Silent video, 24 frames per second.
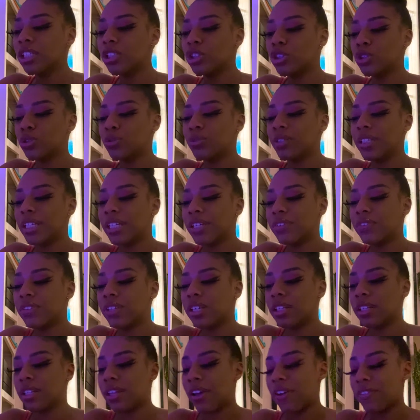to give
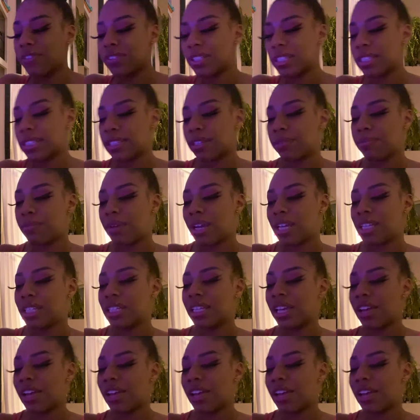your love to somebody.